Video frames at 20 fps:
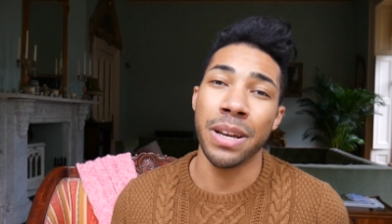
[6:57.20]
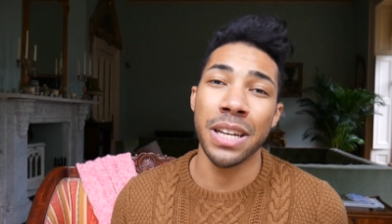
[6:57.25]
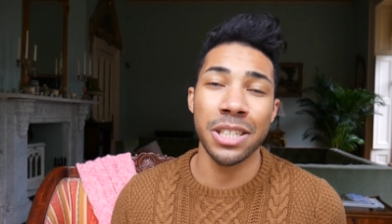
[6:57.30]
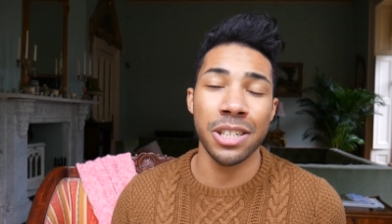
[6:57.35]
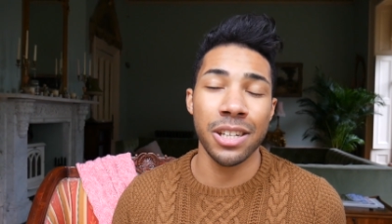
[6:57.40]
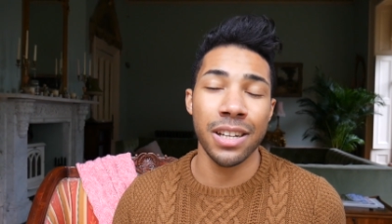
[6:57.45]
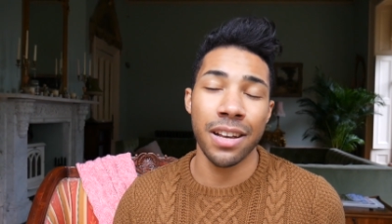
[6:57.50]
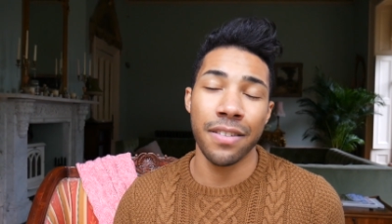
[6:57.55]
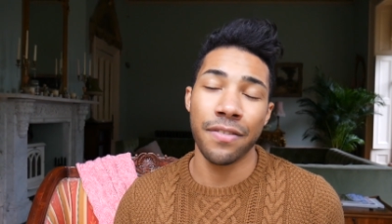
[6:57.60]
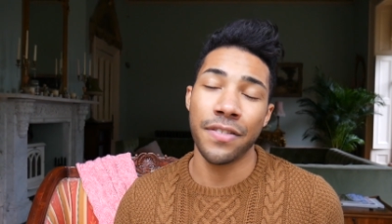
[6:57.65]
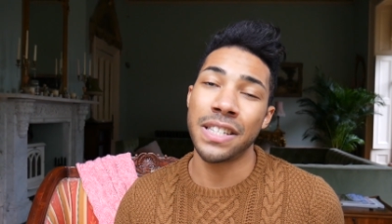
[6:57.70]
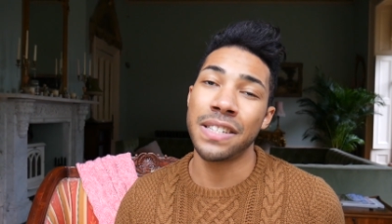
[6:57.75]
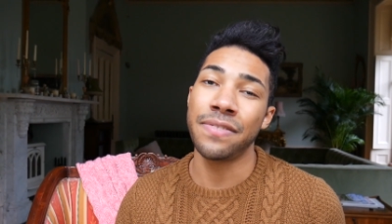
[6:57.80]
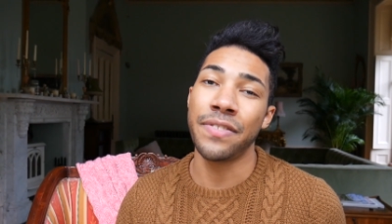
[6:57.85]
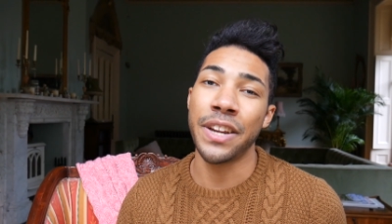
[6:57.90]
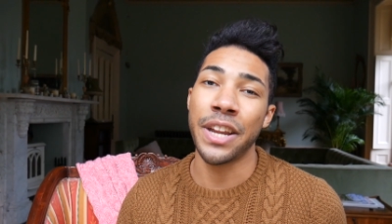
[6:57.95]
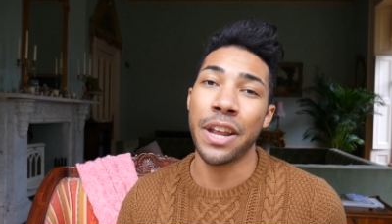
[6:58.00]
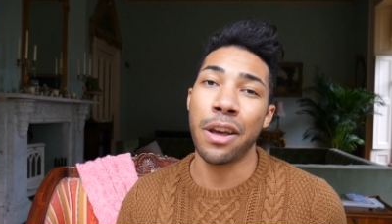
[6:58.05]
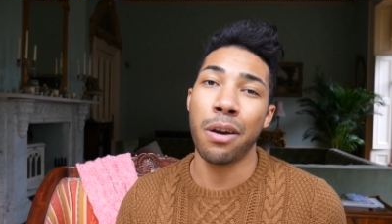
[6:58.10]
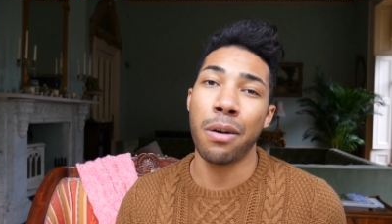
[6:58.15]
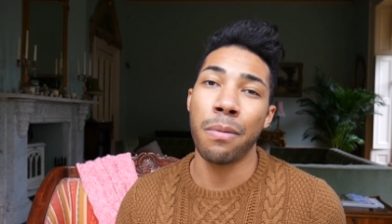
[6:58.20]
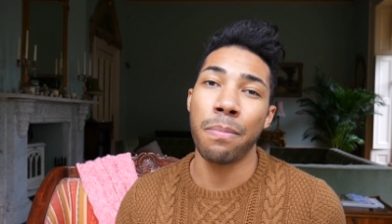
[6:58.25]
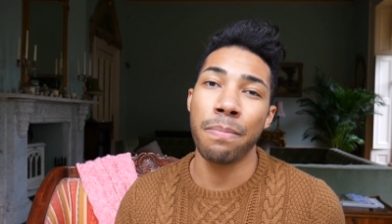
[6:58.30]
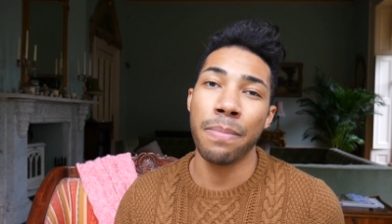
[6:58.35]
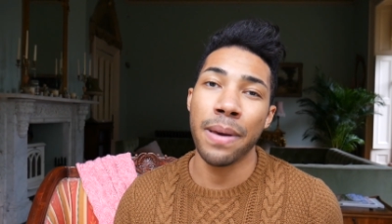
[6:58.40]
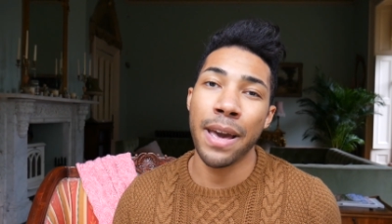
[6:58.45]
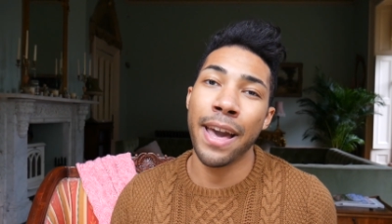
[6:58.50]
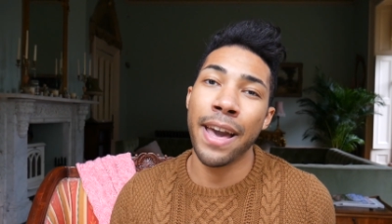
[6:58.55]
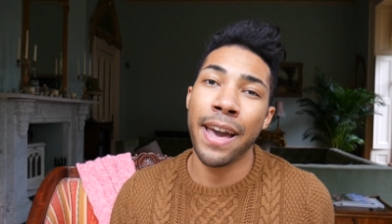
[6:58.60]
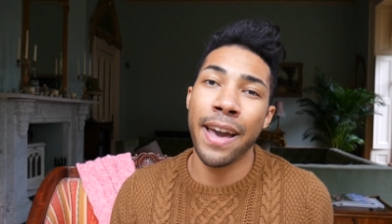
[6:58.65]
make sure you give this video a
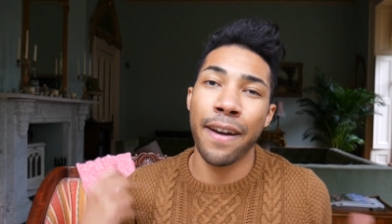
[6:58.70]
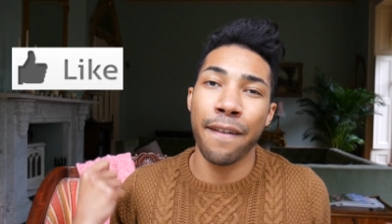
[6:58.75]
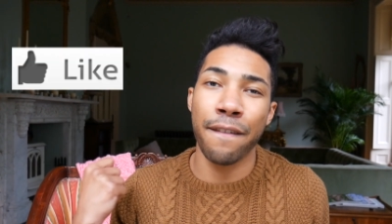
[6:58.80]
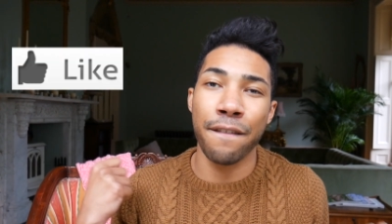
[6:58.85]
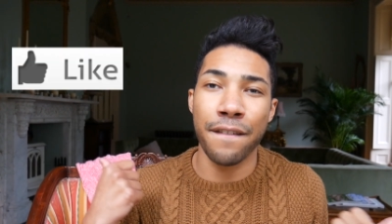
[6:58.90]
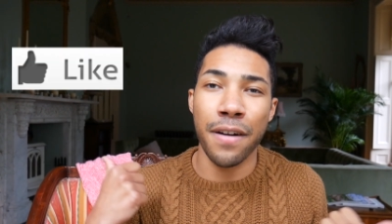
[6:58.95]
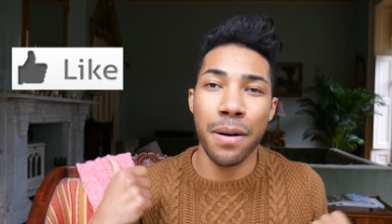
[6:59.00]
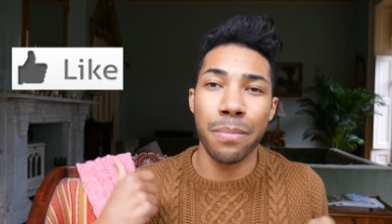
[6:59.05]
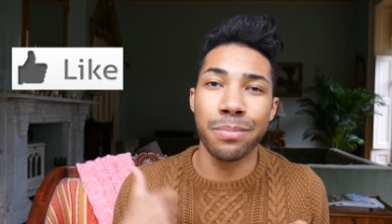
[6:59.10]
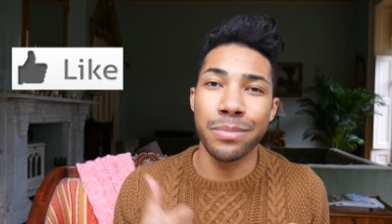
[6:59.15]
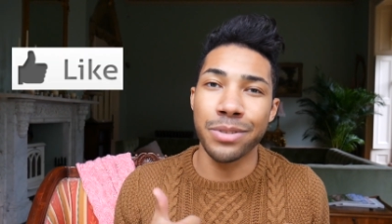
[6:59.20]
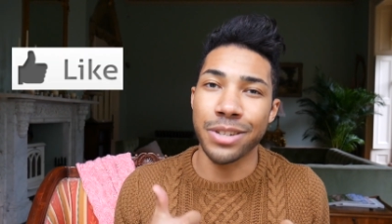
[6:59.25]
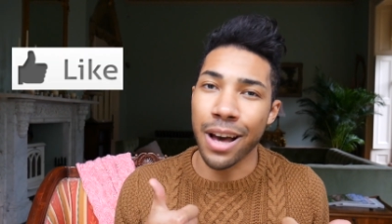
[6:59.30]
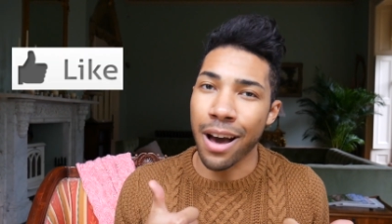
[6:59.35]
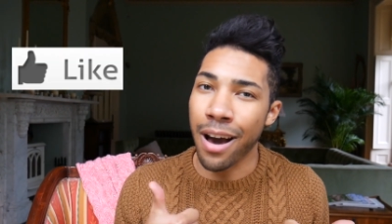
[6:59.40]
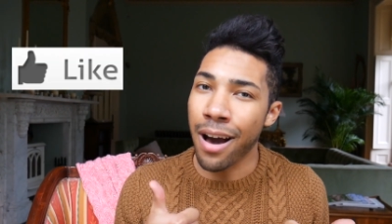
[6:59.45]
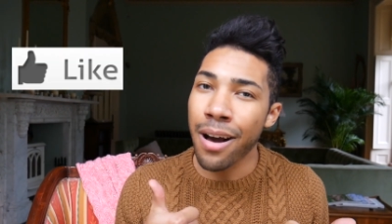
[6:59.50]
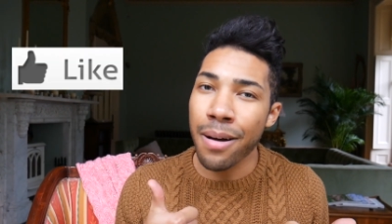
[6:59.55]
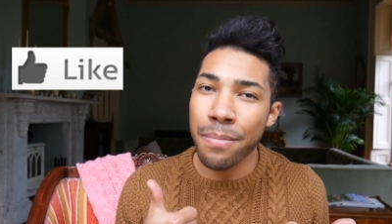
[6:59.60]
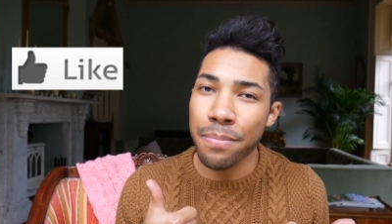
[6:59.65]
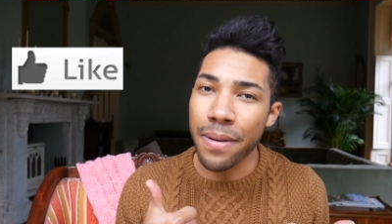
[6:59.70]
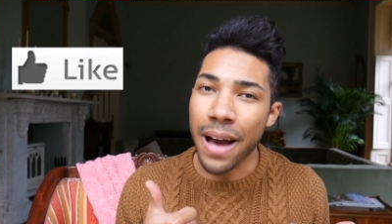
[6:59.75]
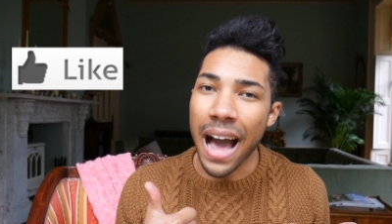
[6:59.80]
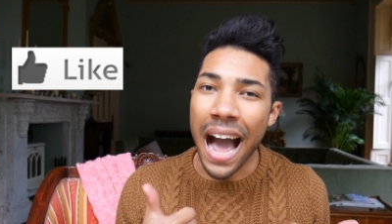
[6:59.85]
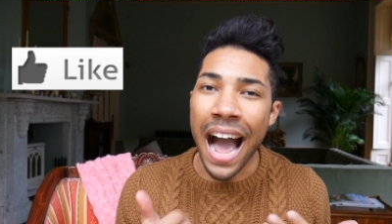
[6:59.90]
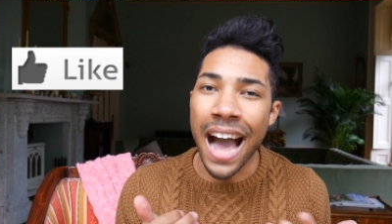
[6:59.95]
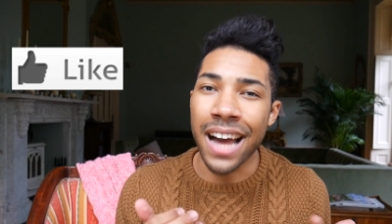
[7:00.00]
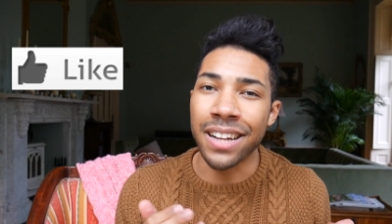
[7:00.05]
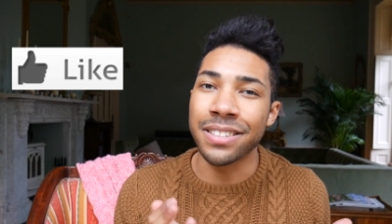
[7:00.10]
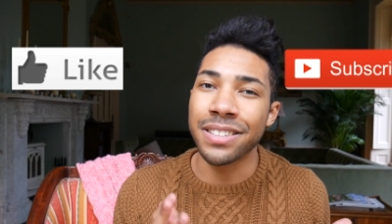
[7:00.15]
big thumbs up
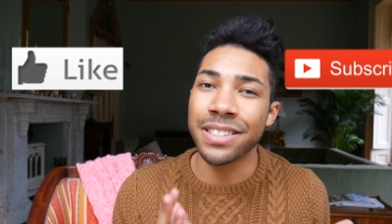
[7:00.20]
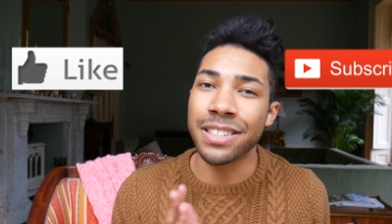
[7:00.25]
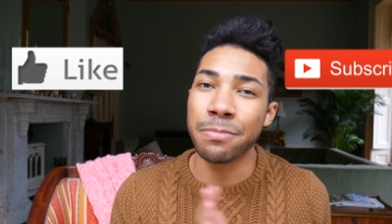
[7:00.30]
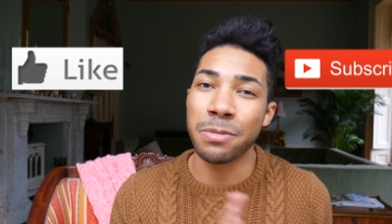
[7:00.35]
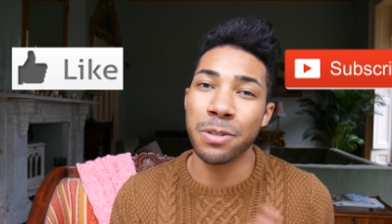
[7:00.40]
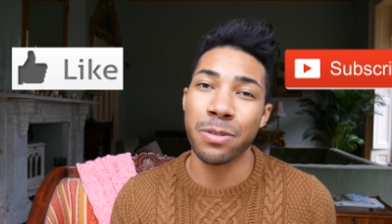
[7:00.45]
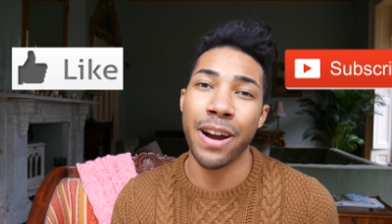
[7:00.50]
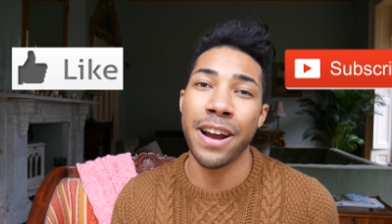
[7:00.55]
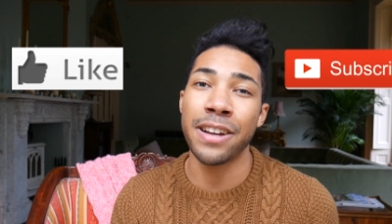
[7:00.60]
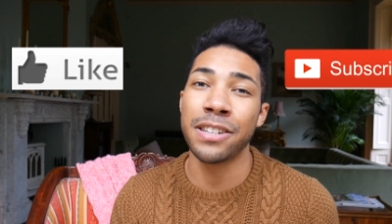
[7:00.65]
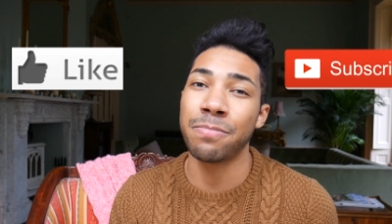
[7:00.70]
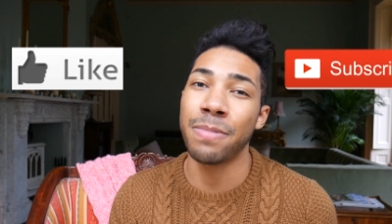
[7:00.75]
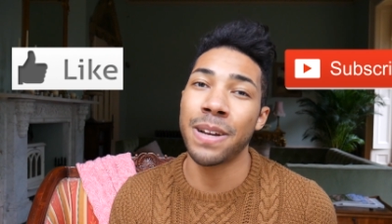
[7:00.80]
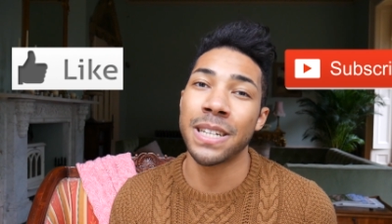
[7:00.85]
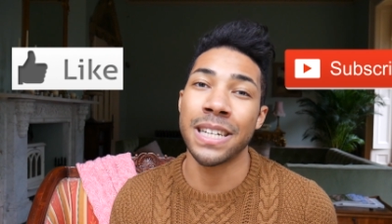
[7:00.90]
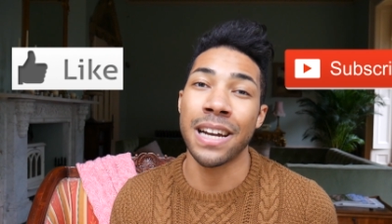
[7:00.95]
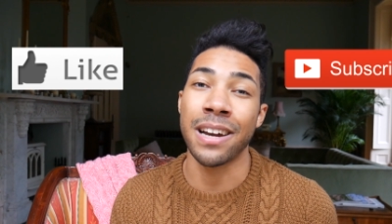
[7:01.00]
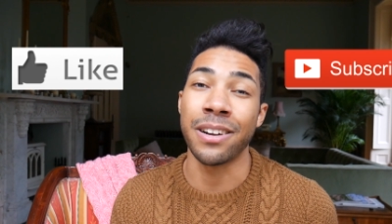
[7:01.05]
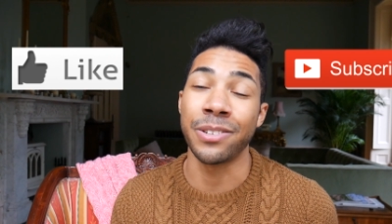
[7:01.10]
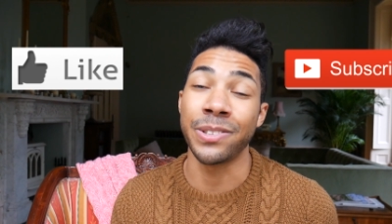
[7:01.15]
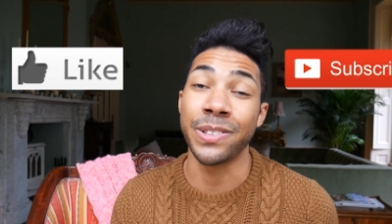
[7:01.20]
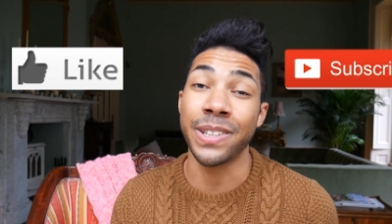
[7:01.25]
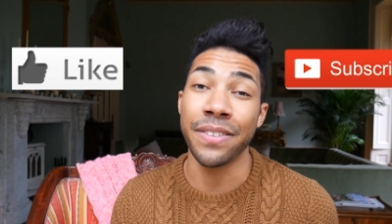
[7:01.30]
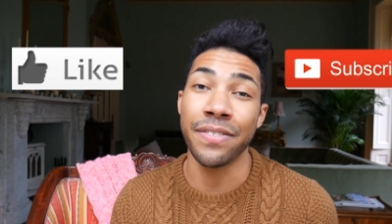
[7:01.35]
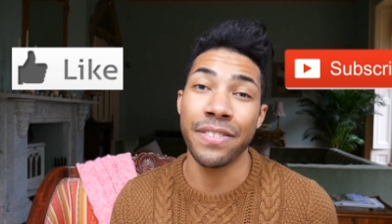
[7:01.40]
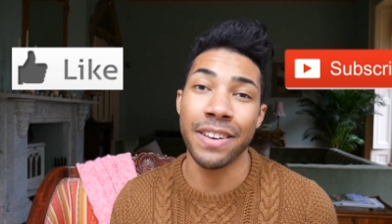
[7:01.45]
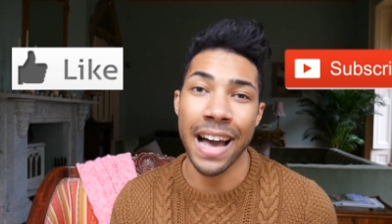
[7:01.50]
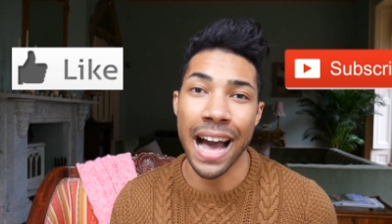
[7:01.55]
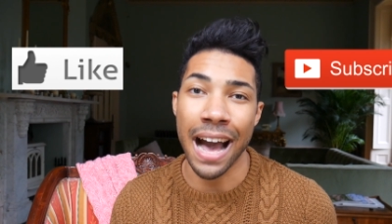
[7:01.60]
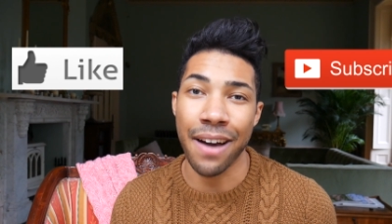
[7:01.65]
and subscribe to my channel
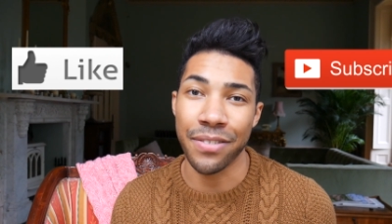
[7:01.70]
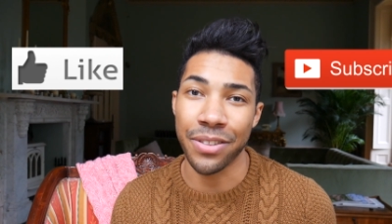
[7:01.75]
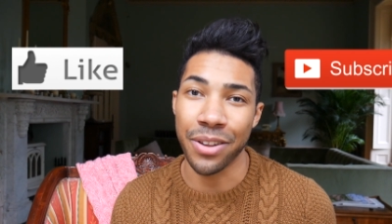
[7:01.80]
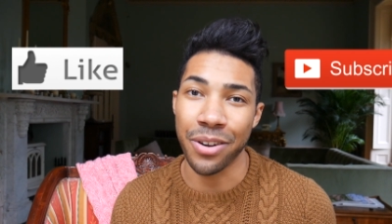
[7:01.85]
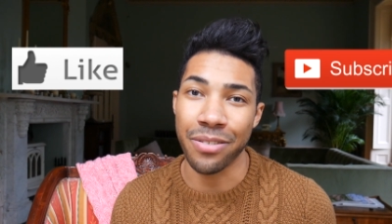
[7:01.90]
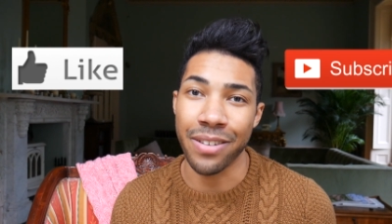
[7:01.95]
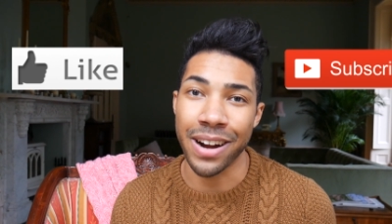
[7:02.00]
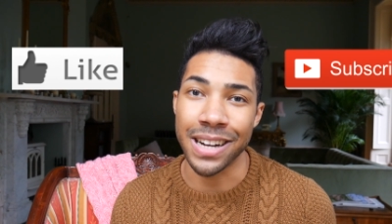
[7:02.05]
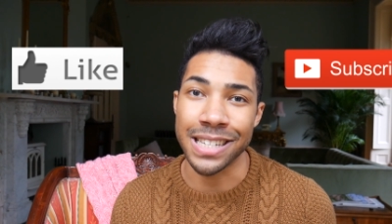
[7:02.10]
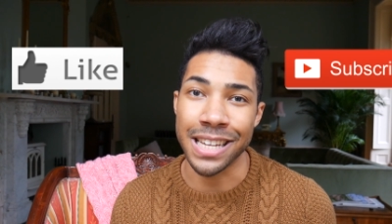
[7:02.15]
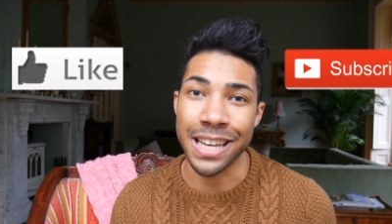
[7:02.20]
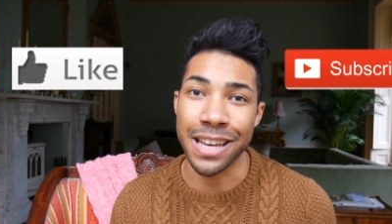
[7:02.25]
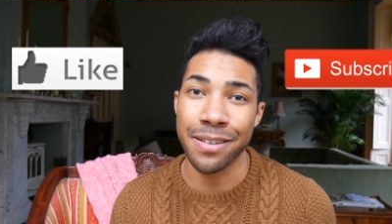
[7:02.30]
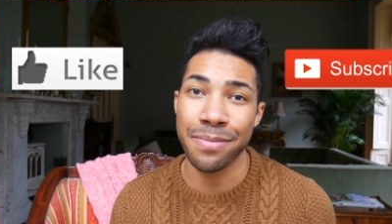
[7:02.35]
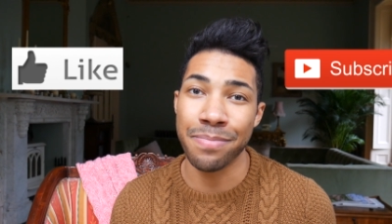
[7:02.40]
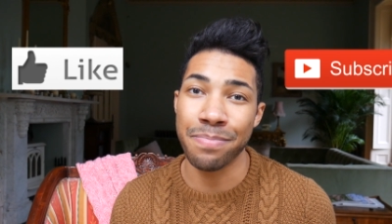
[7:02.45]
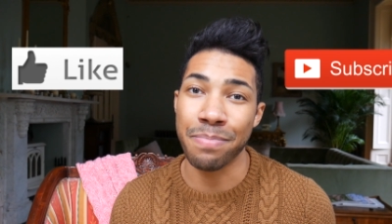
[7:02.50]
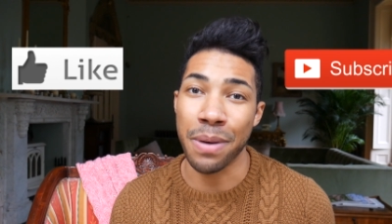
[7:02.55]
if you haven't already.